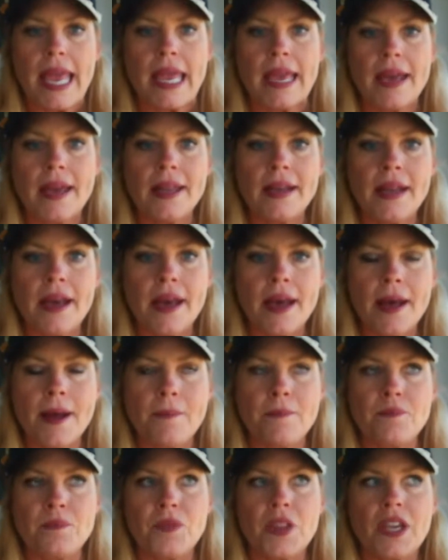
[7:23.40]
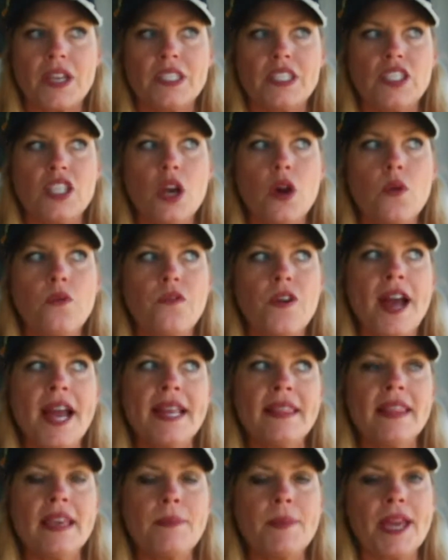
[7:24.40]
And so
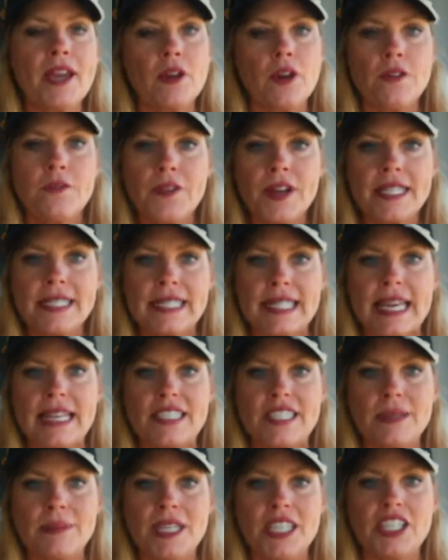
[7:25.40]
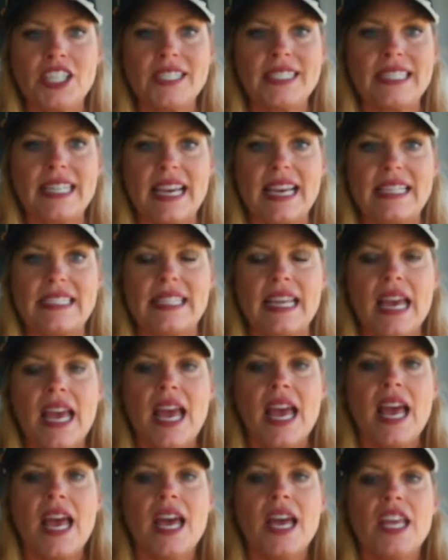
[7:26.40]
finally my girlfriend said to me, she says,
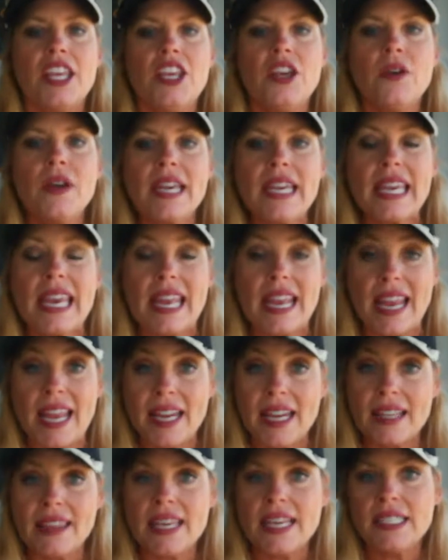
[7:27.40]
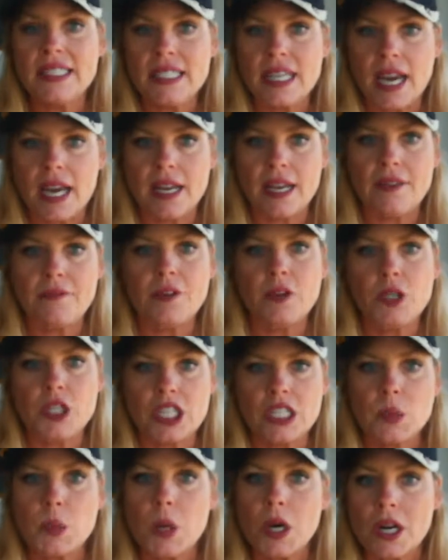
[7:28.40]
you can get anything done if you
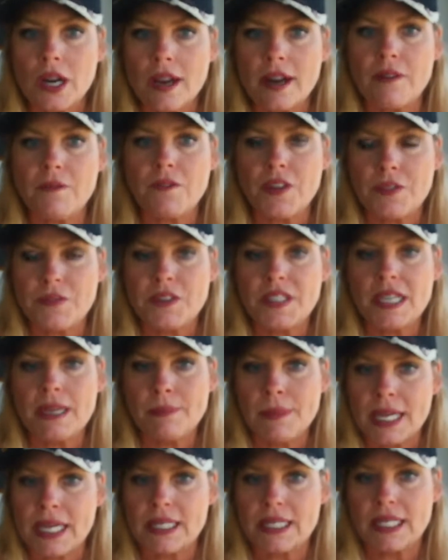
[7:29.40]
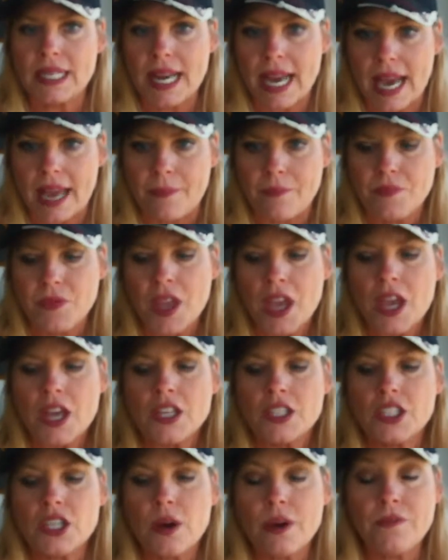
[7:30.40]
just work on it 15 minutes a day.
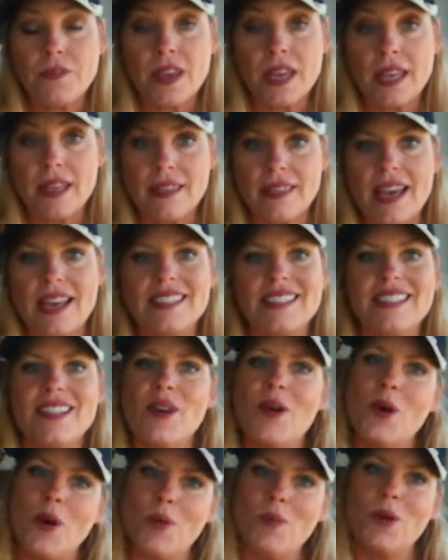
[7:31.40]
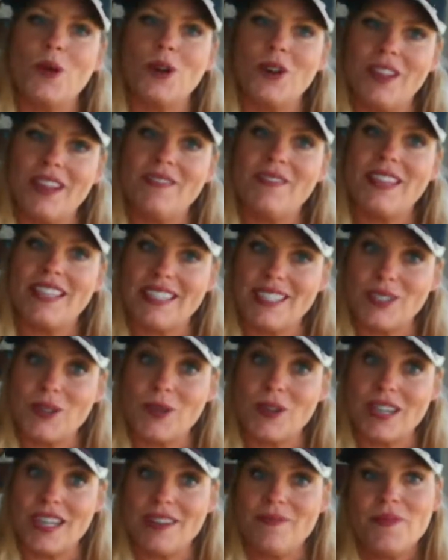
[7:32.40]
So that's the whole moral of this
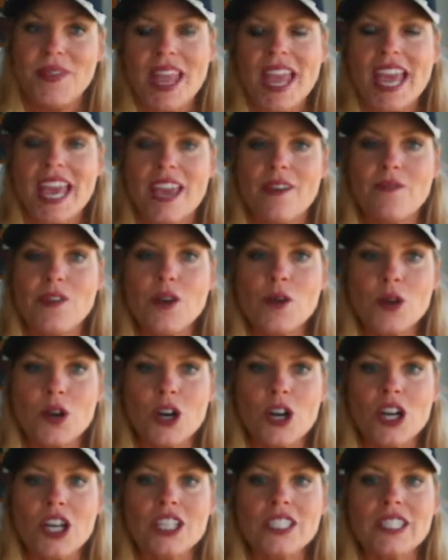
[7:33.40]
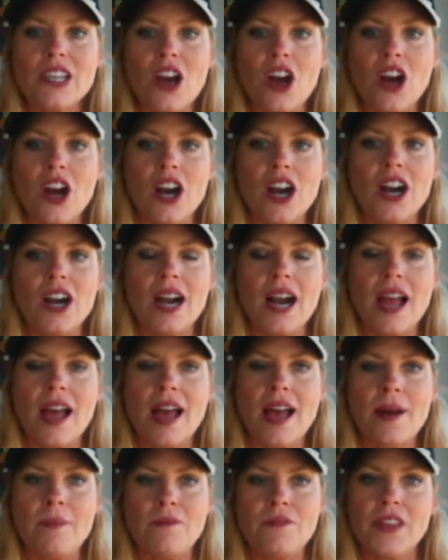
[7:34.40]
story. If you girls are
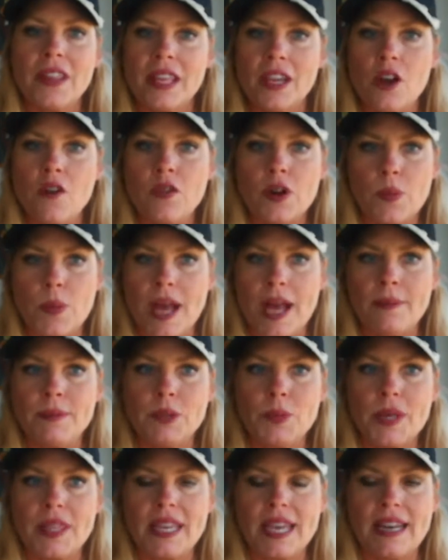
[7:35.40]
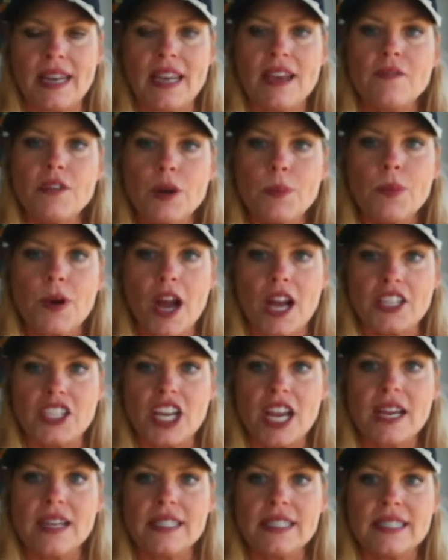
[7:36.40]
feeling overwhelmed with any of your
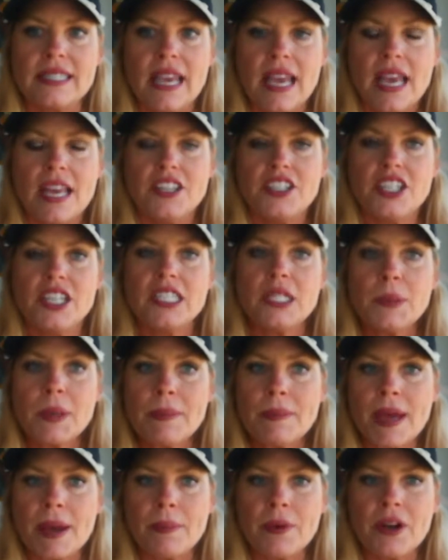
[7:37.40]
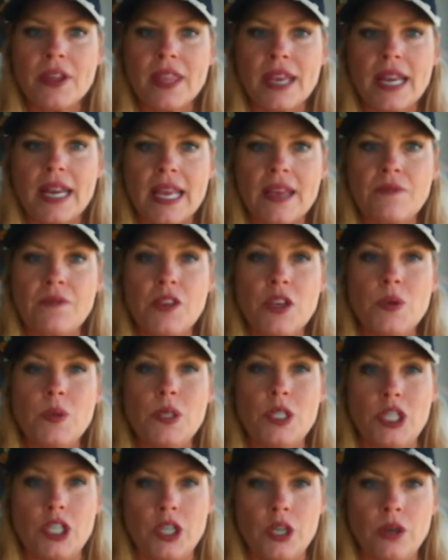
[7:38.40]
projects, just remember that if
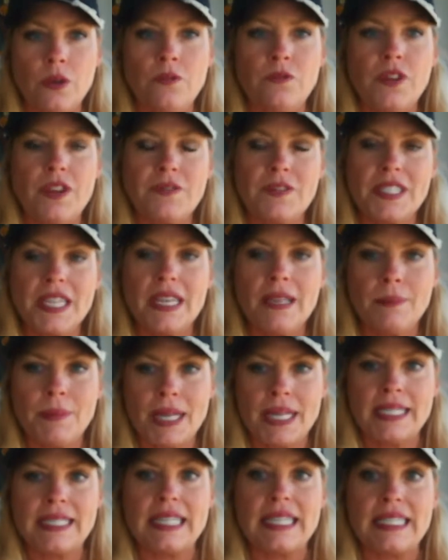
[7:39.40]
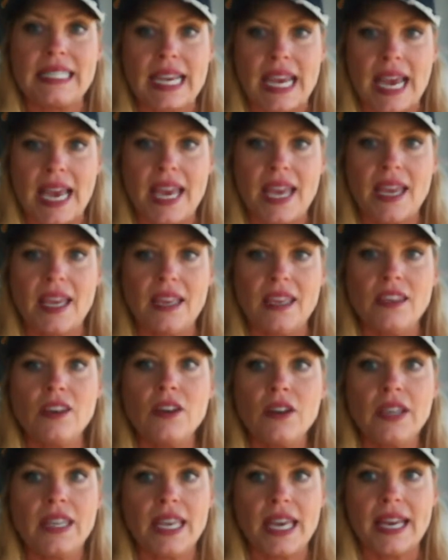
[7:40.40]
you do 15 minutes a day,
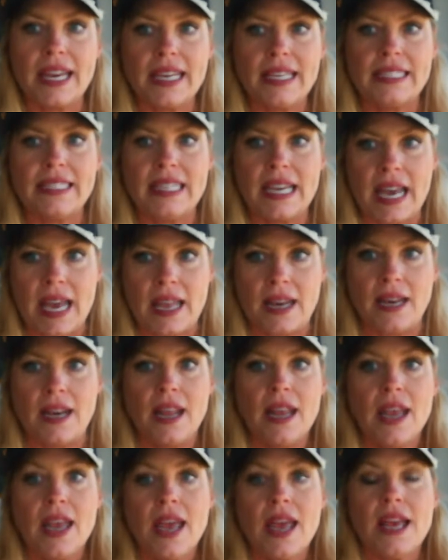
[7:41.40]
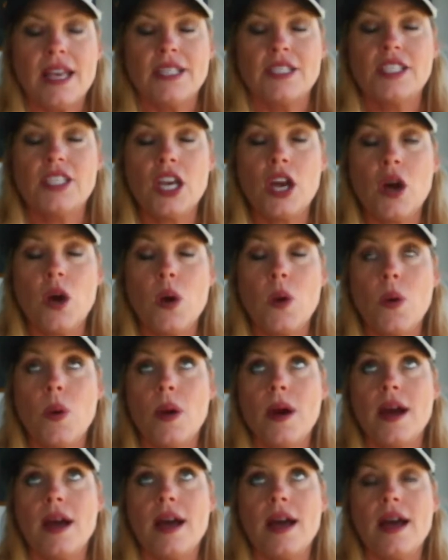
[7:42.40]
you'll get it done.
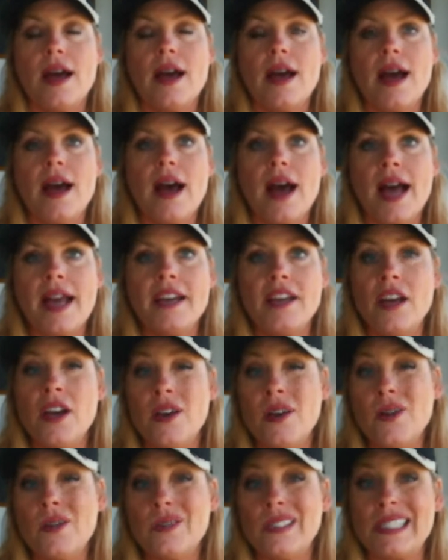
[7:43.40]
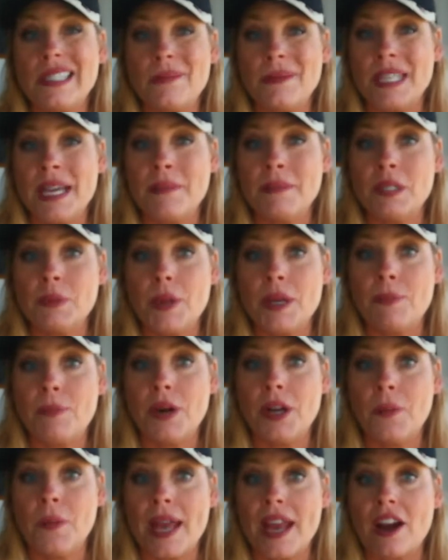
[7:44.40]
So I know sometimes we
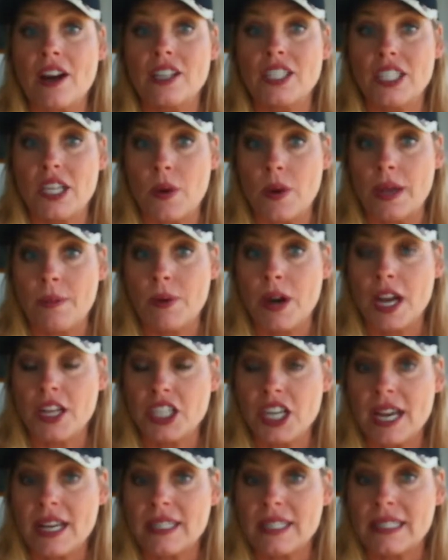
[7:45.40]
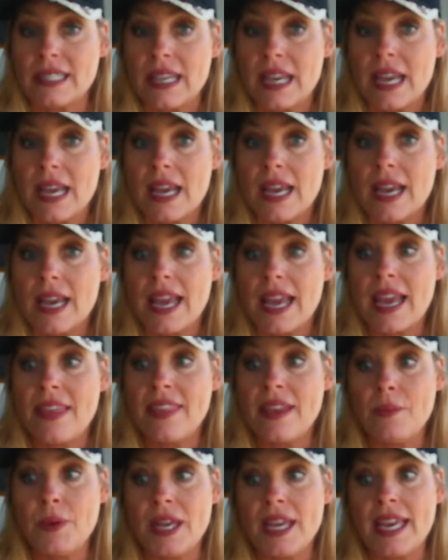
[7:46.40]
put away our sewing projects
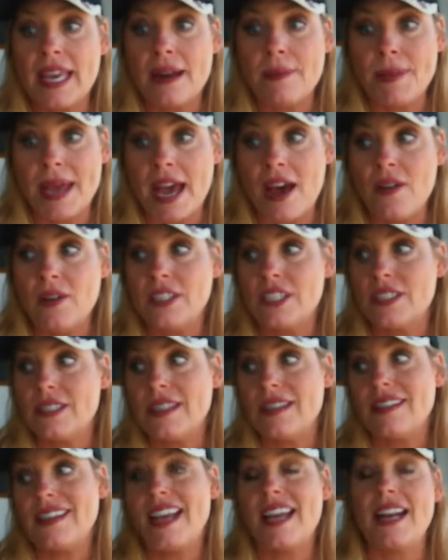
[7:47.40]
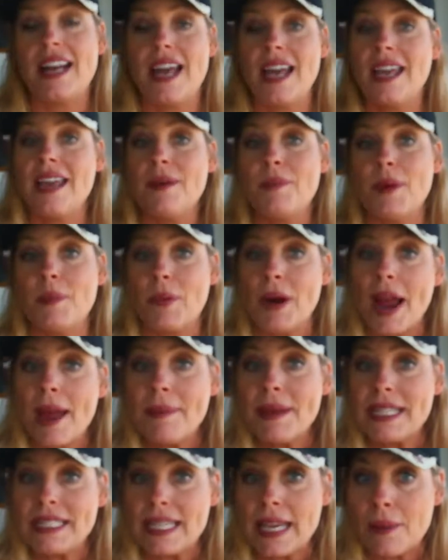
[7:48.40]
and then we get them out. And I am a
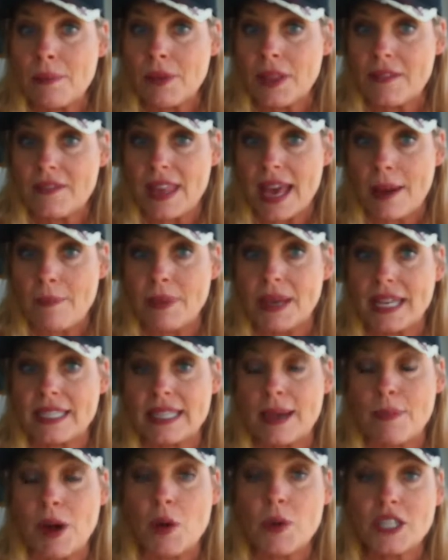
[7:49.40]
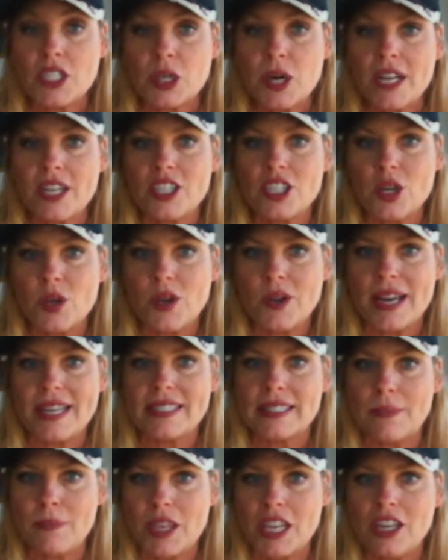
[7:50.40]
prime example of that because I'm always trying to show you
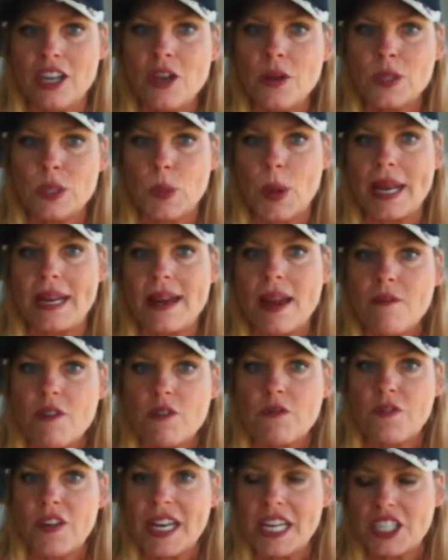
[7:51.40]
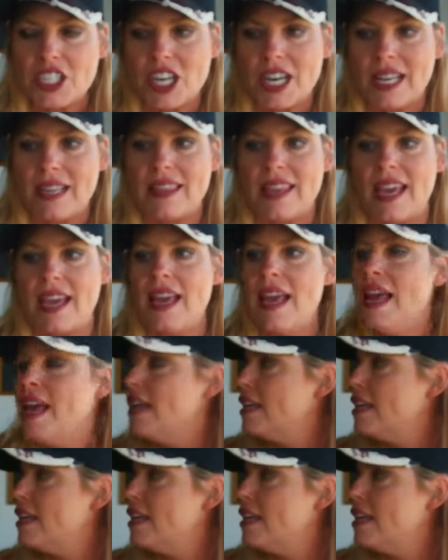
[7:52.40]
guys something new. So I never finish anything.